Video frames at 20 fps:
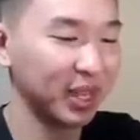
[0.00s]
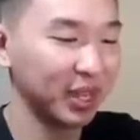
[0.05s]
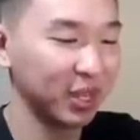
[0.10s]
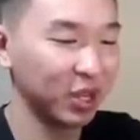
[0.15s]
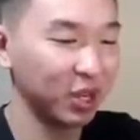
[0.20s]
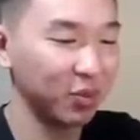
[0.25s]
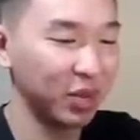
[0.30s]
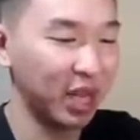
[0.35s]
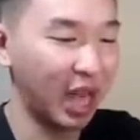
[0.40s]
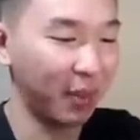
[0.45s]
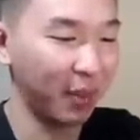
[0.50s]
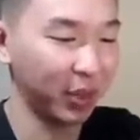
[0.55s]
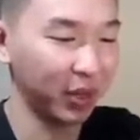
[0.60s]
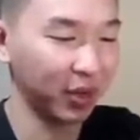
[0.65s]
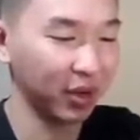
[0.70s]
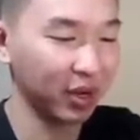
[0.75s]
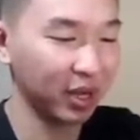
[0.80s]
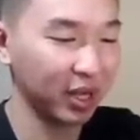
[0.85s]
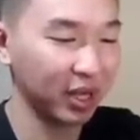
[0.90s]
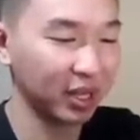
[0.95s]
Couldn't be
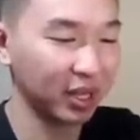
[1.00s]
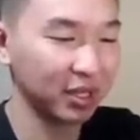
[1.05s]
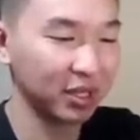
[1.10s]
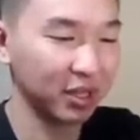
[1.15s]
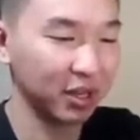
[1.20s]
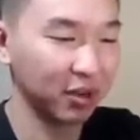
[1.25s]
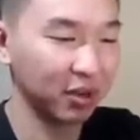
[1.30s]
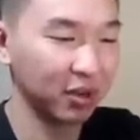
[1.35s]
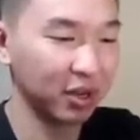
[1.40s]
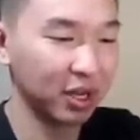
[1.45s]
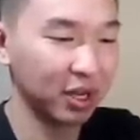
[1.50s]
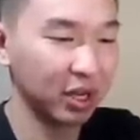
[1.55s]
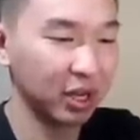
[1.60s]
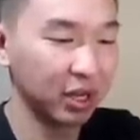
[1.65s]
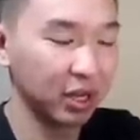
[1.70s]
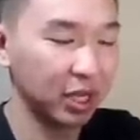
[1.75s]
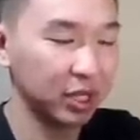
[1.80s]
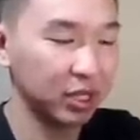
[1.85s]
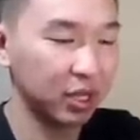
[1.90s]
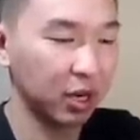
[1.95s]
happier. So
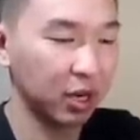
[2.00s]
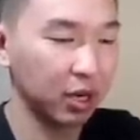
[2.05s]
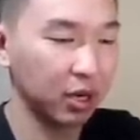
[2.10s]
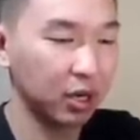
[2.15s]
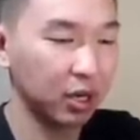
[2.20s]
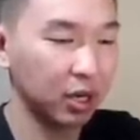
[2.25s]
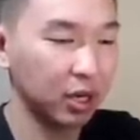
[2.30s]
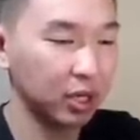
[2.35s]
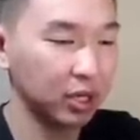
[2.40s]
nice card.